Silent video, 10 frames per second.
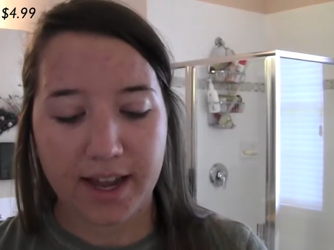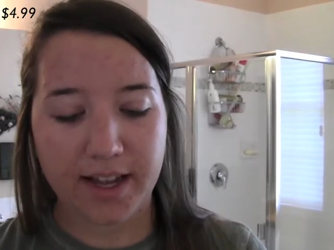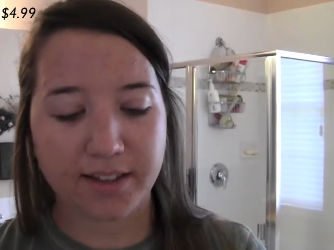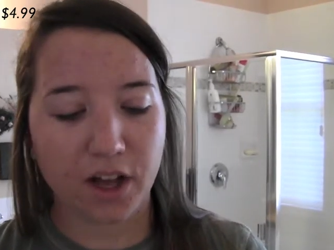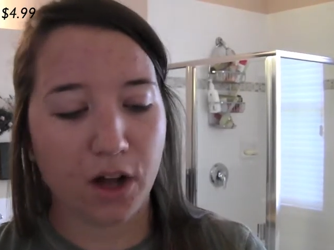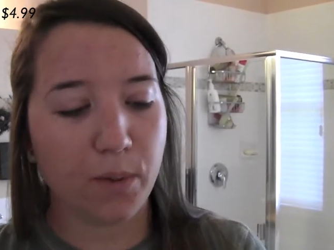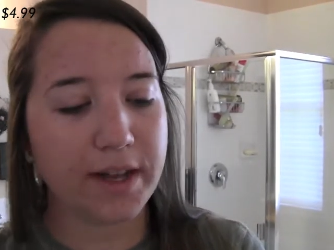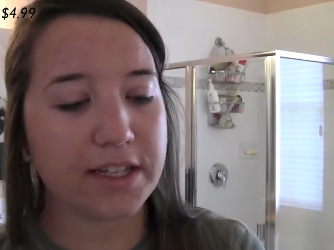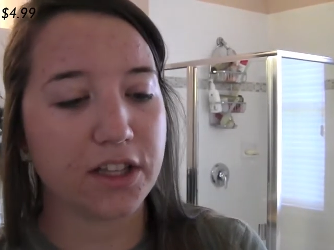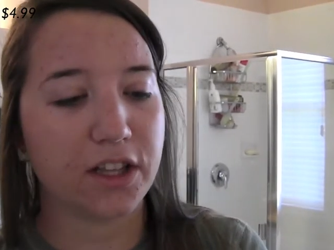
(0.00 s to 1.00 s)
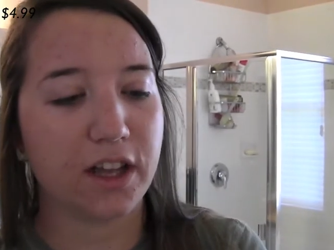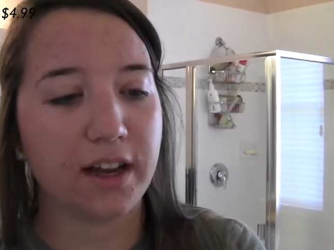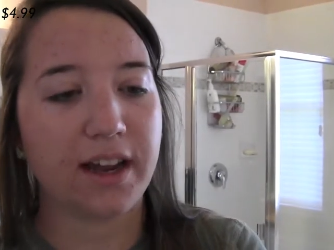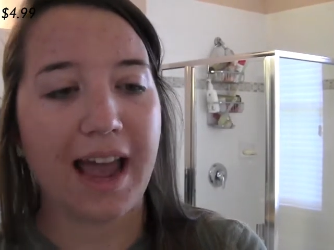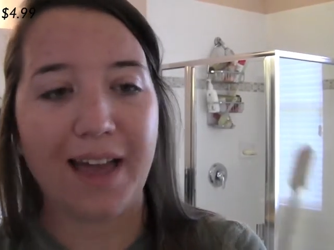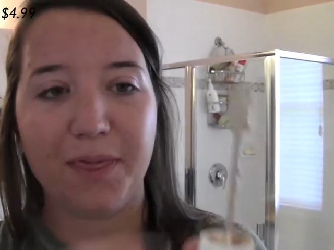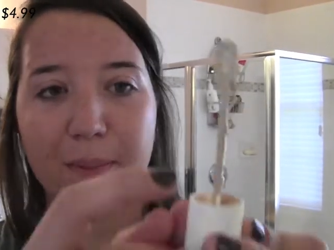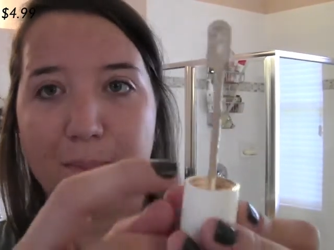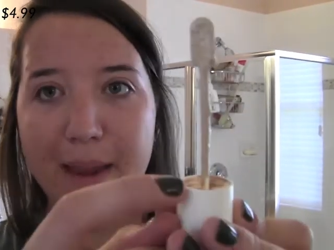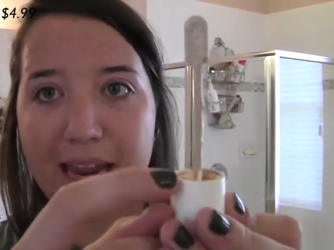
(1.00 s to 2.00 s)
is always look at
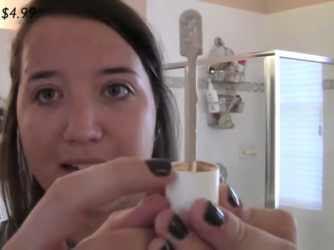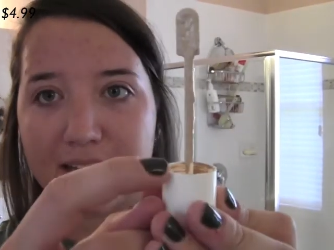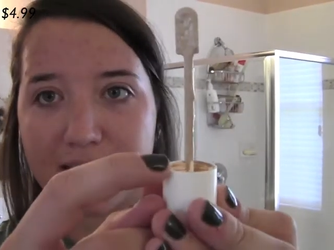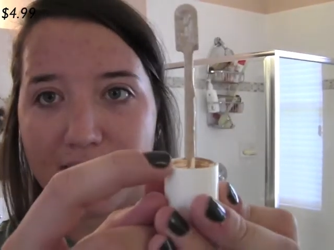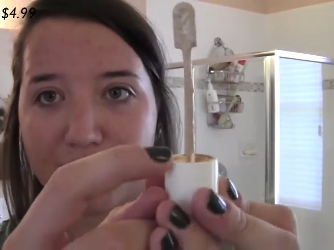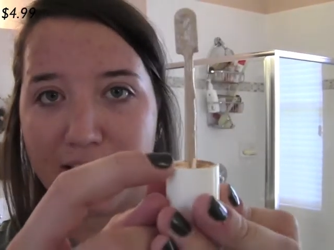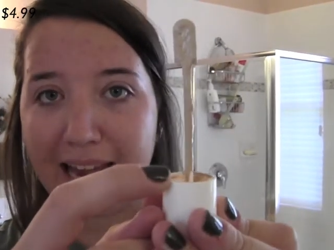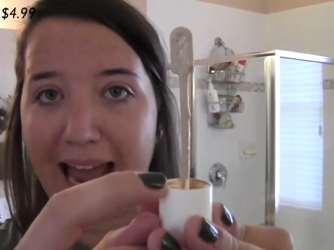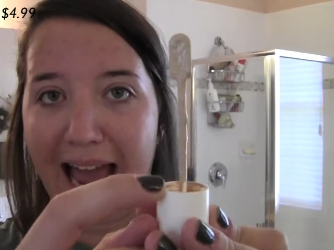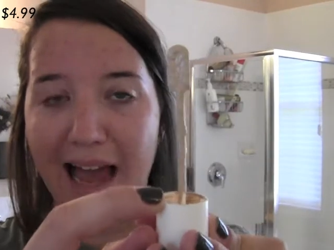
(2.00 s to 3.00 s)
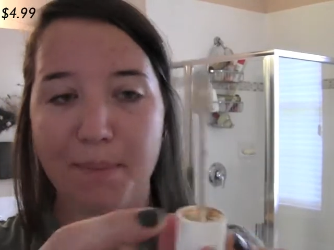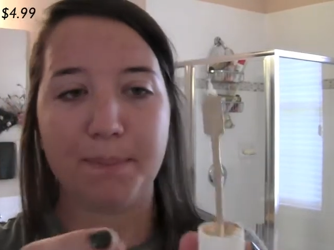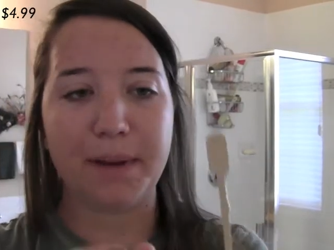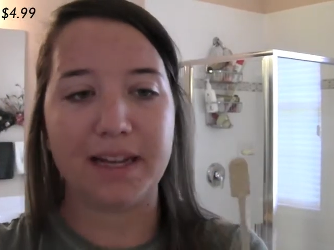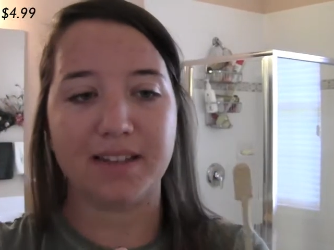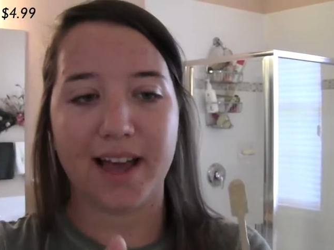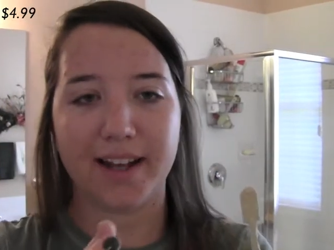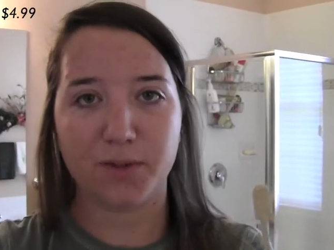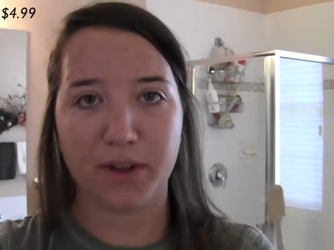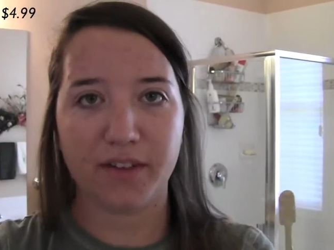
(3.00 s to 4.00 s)
the base of the cap, because that
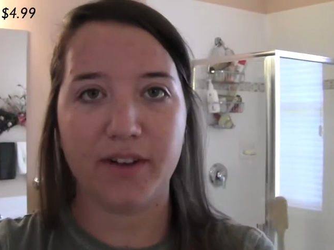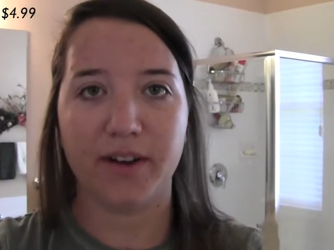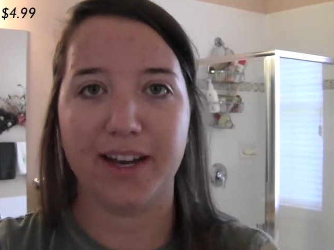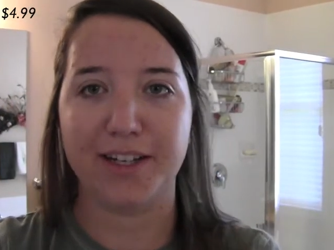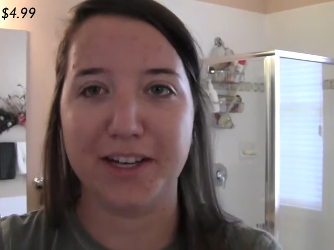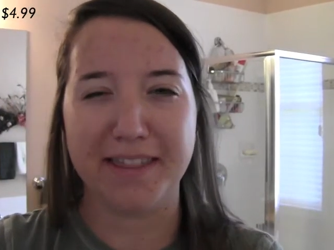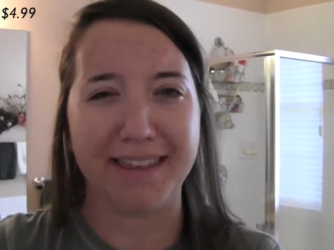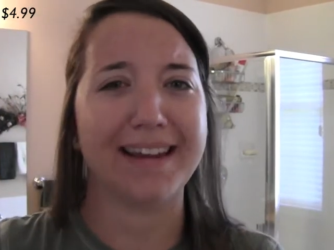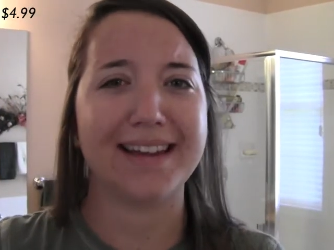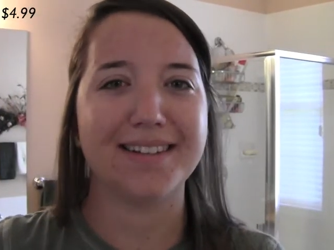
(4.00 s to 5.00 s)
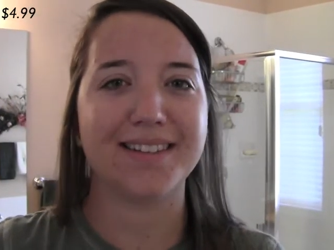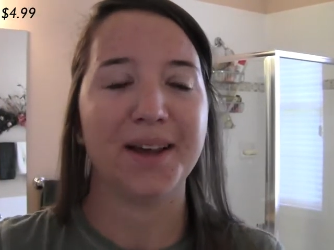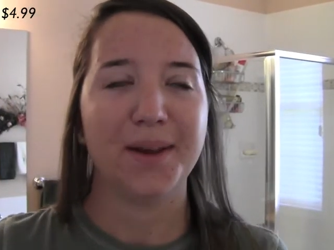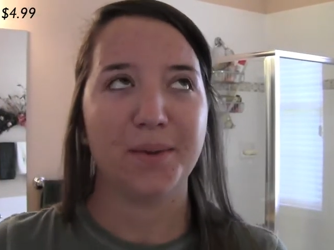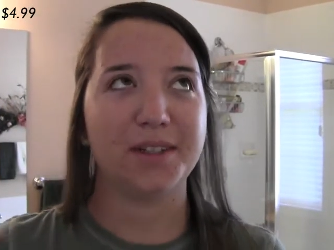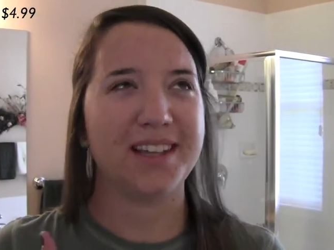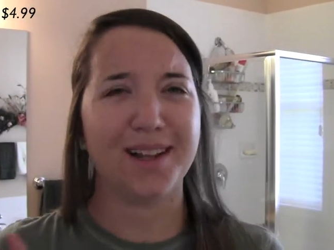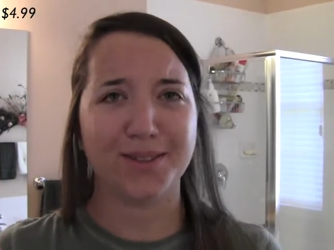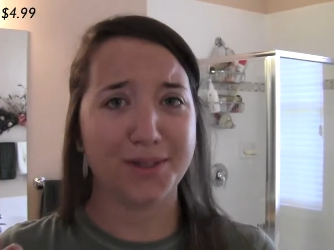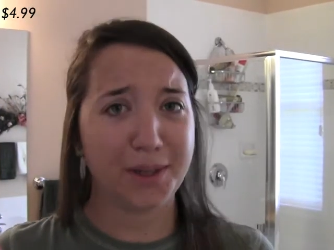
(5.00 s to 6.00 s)
is where the foundation thickens, which
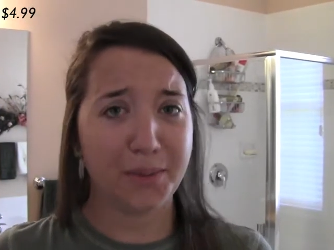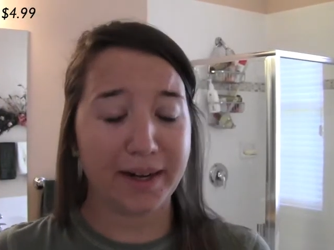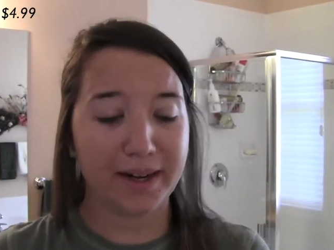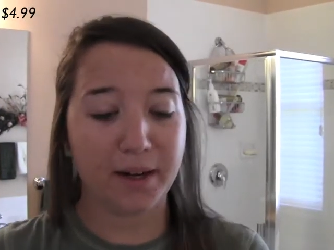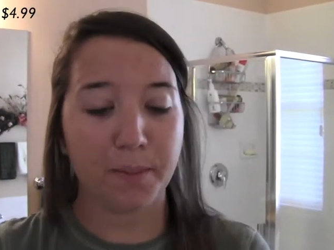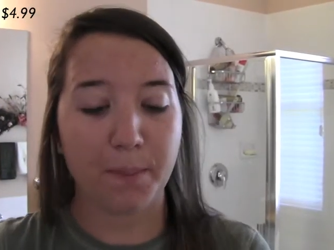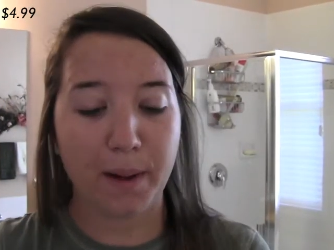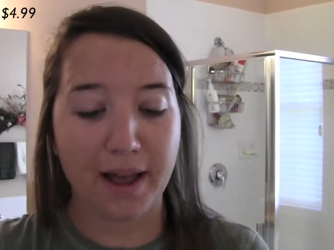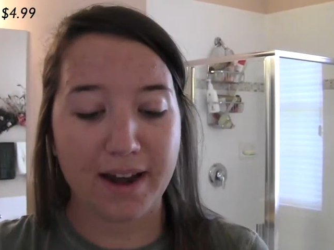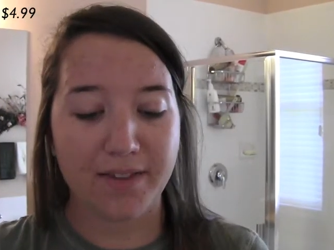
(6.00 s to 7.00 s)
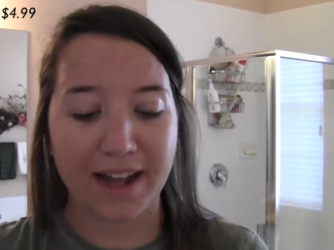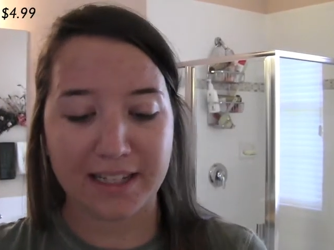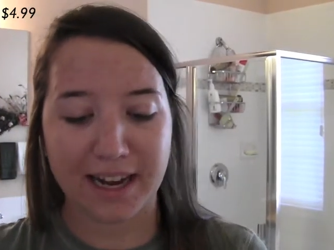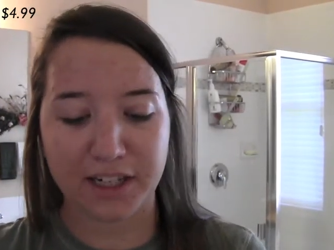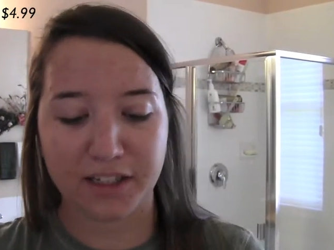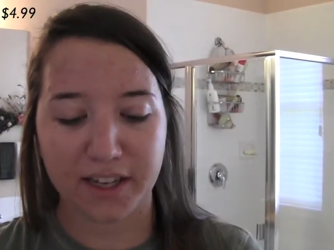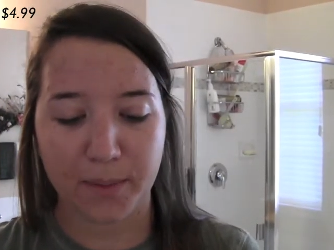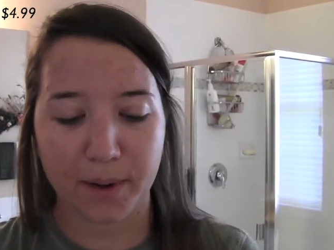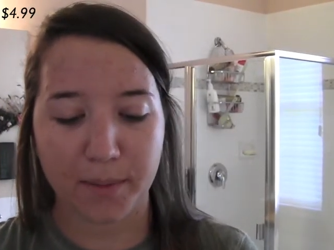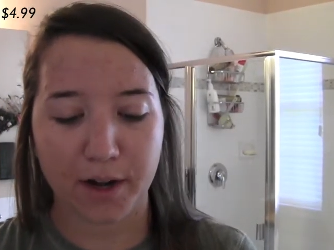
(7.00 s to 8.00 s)
sounds really weird, but that's actually
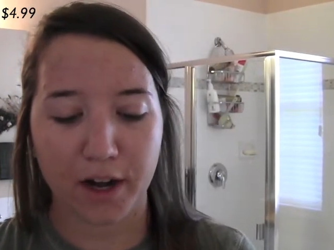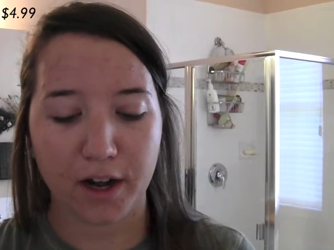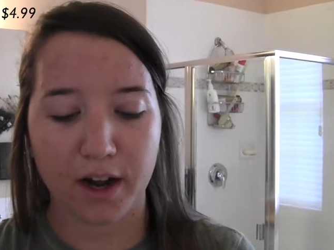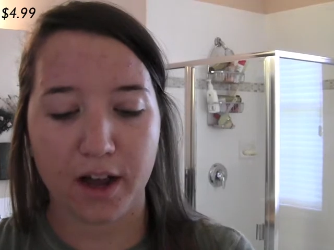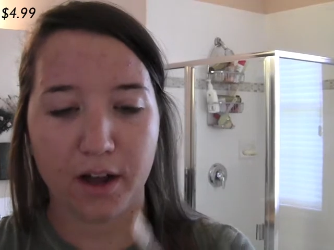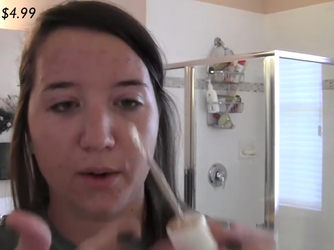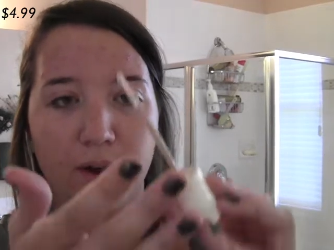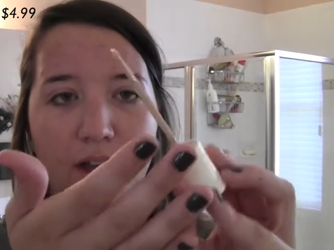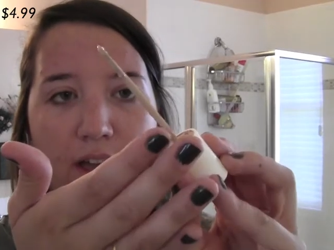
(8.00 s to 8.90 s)
what I'm going to go.